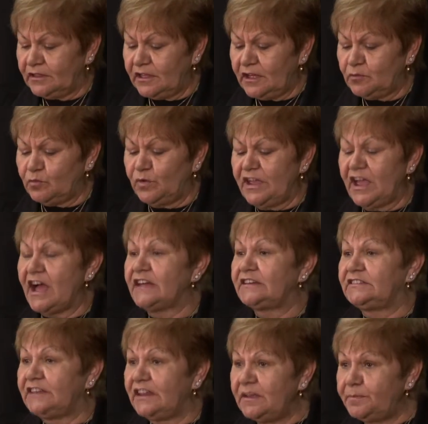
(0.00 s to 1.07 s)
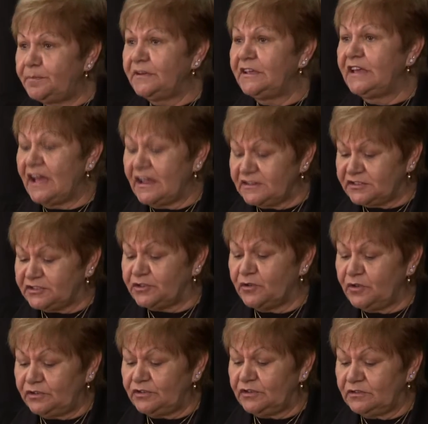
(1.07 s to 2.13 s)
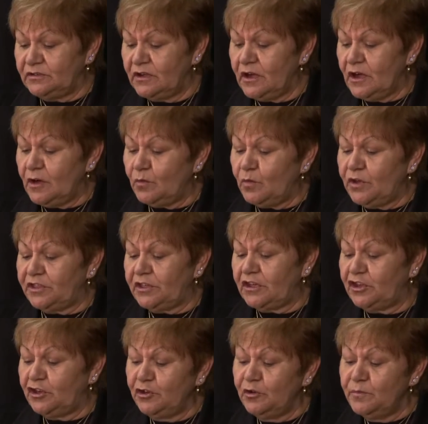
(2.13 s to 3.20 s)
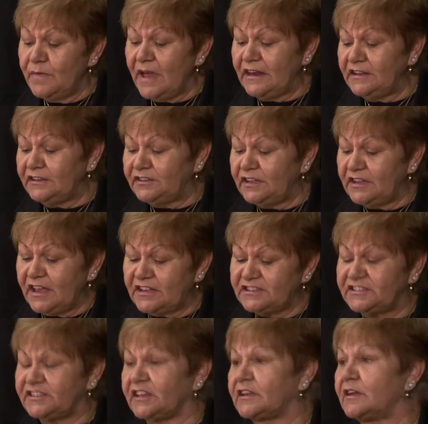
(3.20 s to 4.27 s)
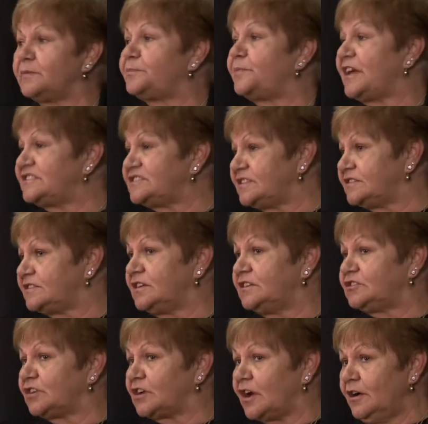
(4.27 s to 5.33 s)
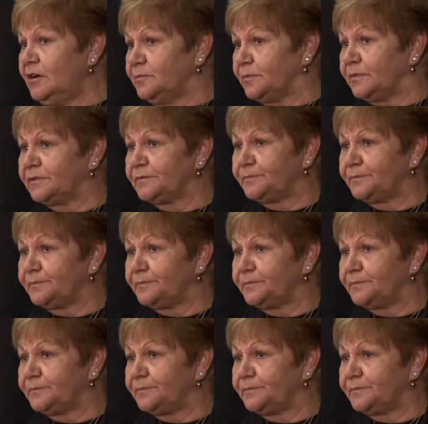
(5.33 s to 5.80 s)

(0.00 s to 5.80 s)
that we are deeply uncertain whether humanity has the capacity to cope.